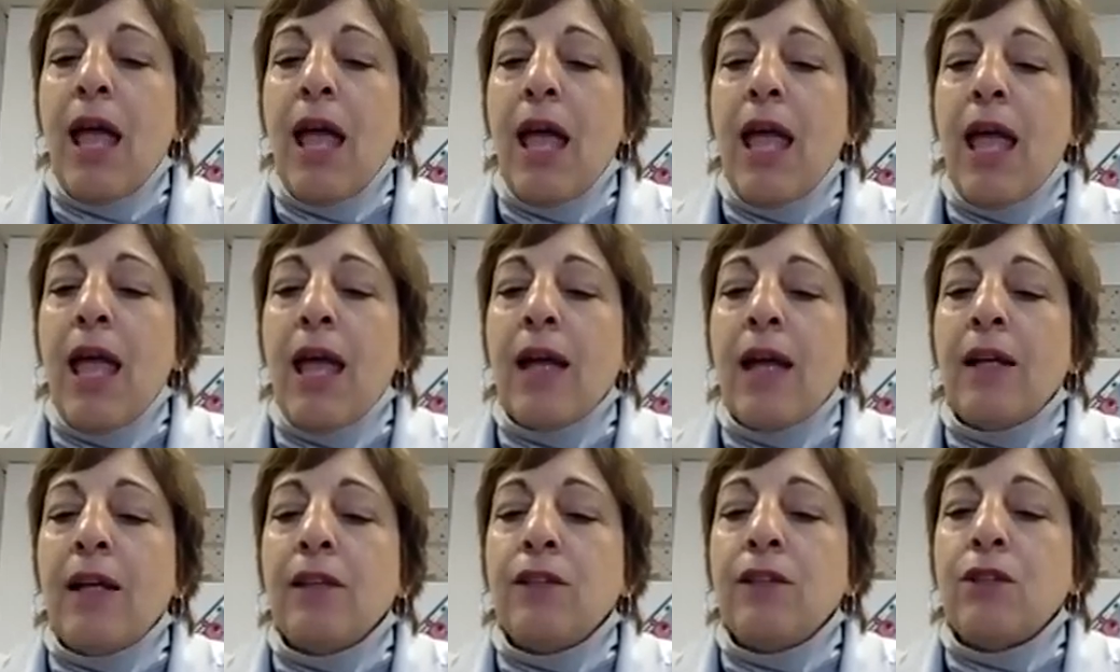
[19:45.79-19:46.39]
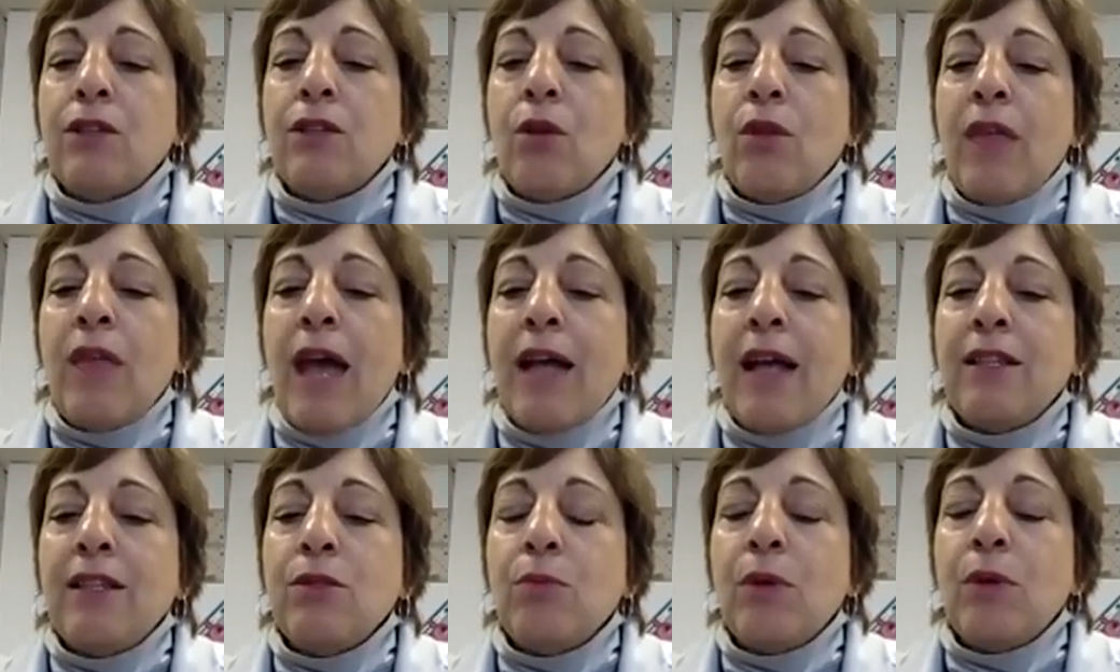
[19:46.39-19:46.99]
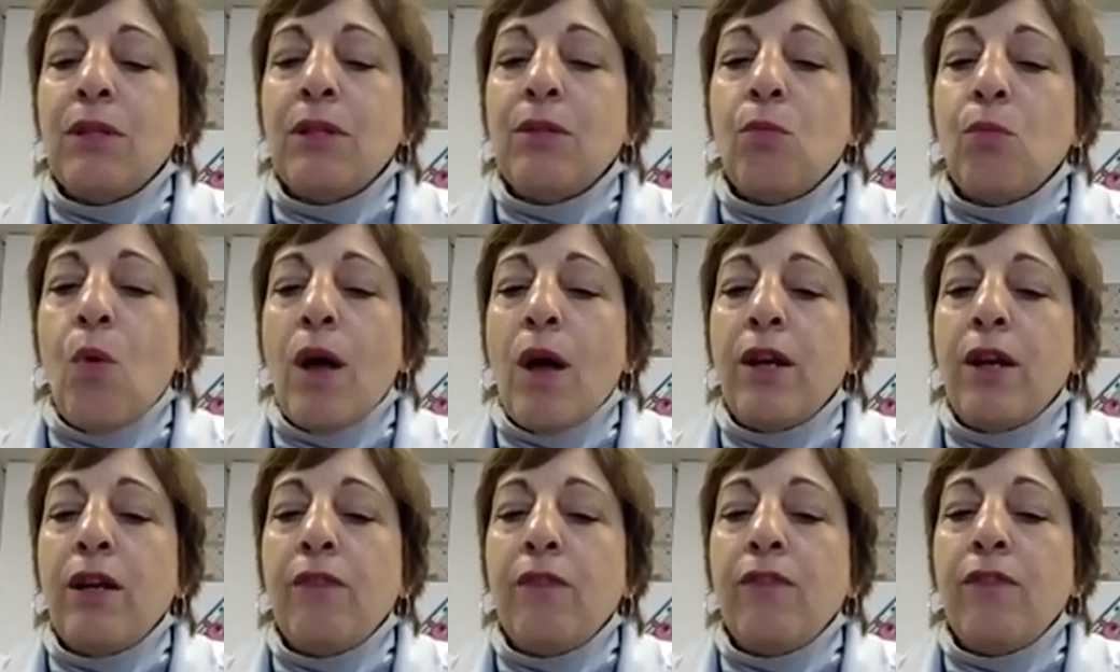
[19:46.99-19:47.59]
And so that's what's
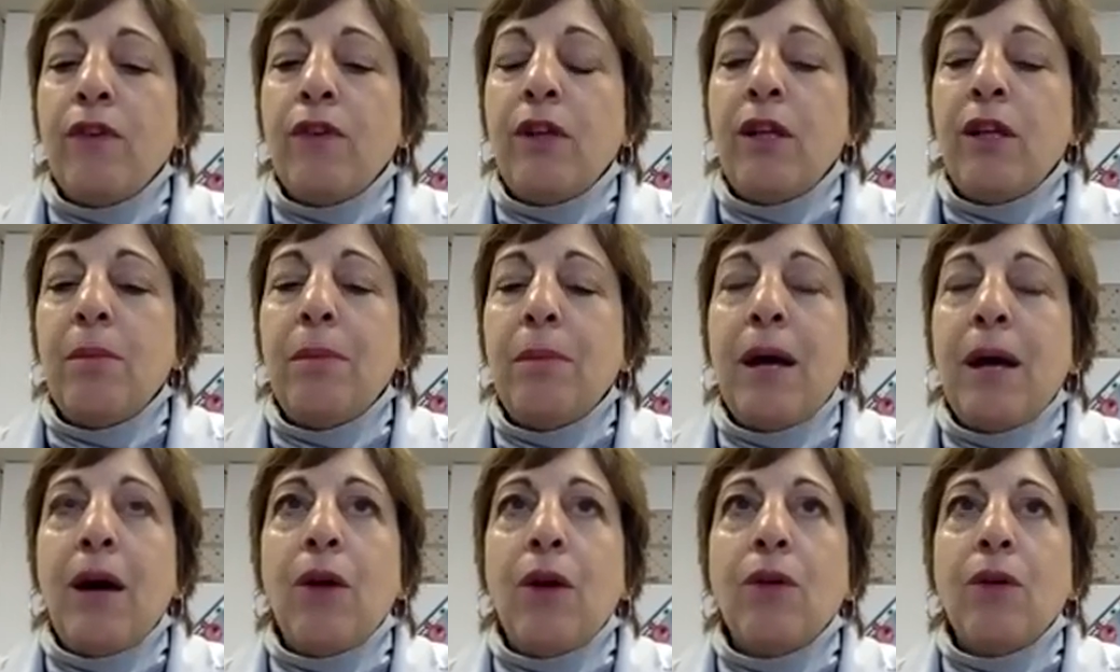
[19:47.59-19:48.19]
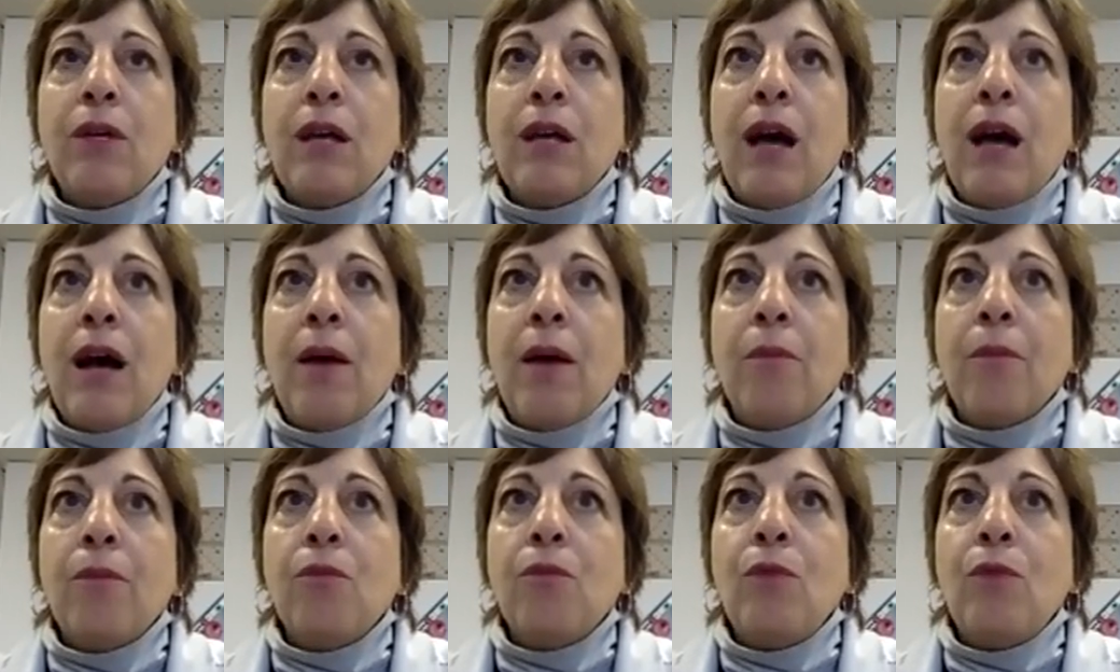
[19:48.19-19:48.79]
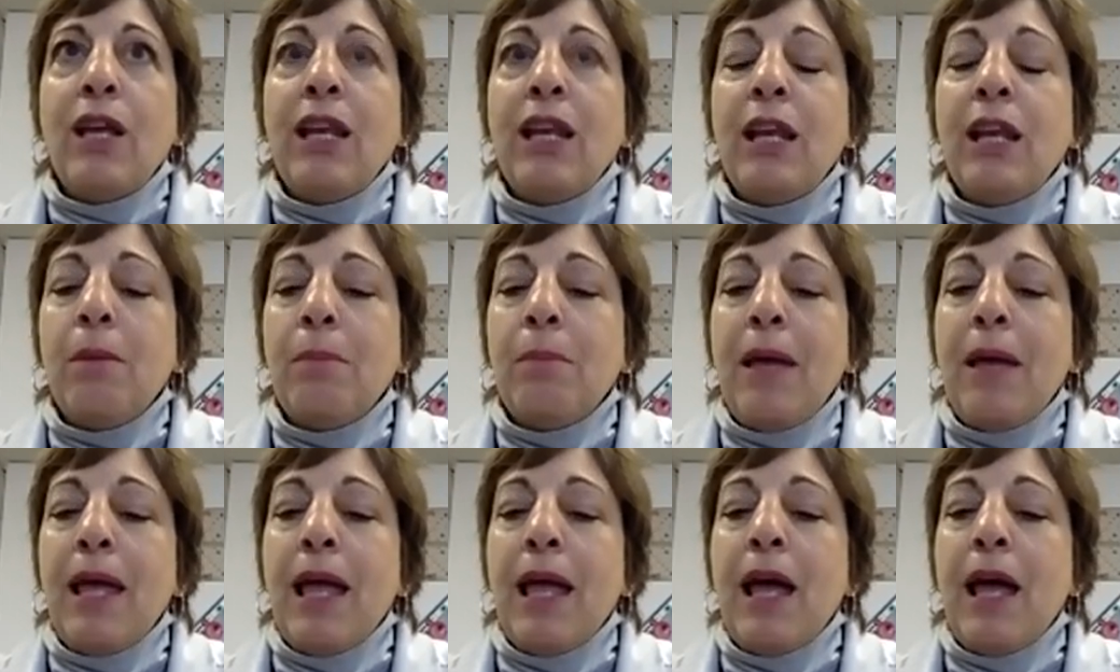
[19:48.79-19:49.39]
wonderful about
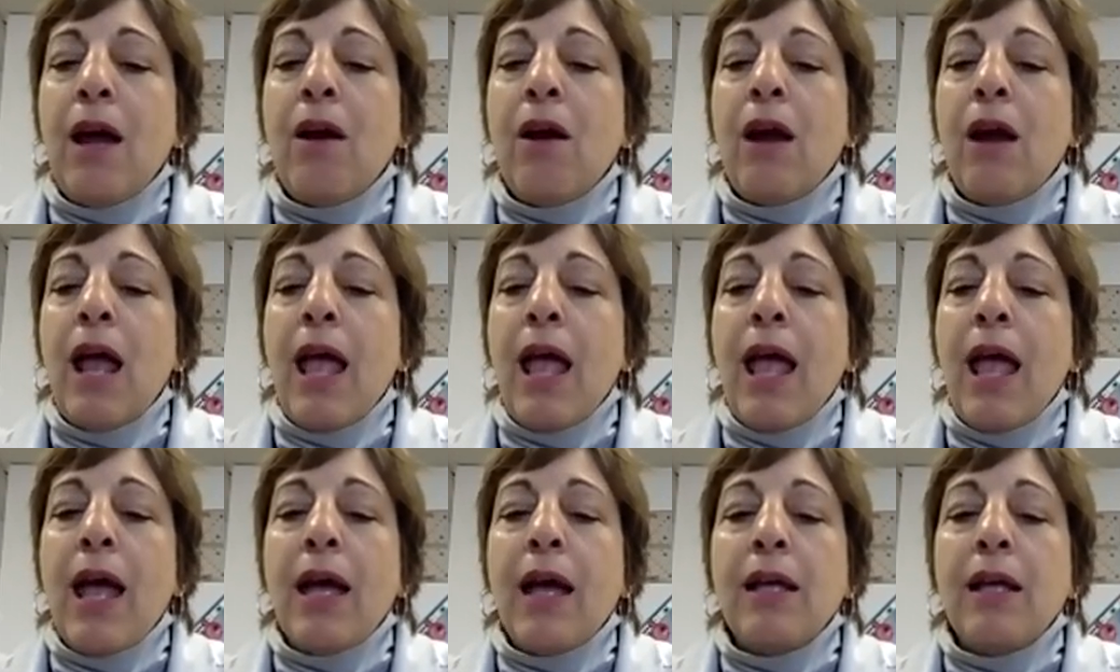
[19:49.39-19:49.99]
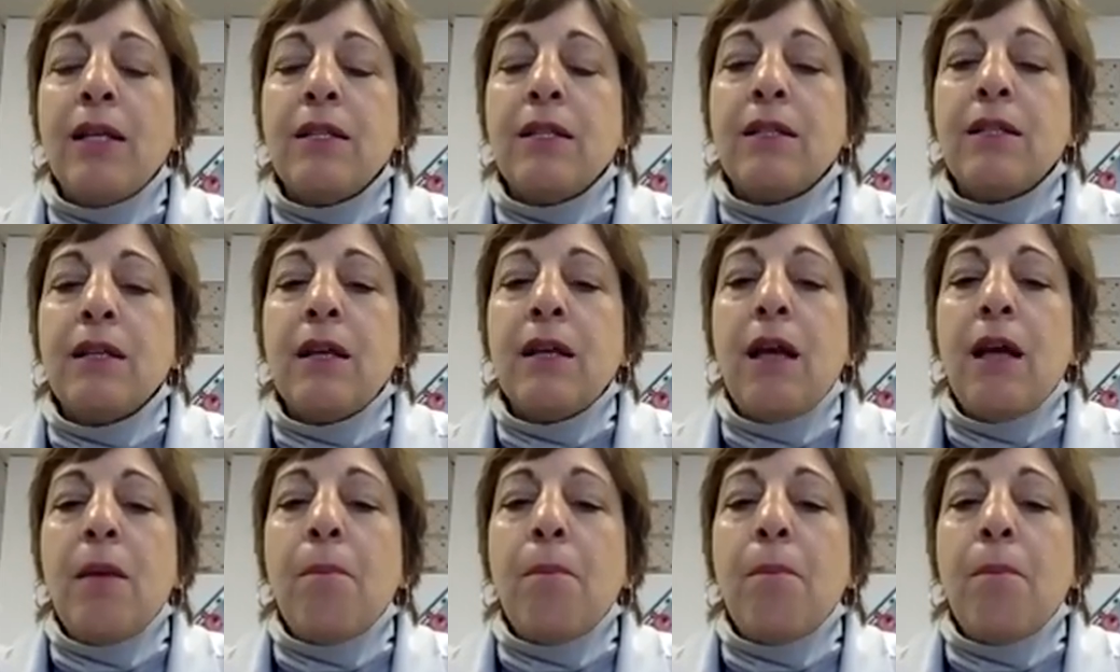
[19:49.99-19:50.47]
Reading Bear and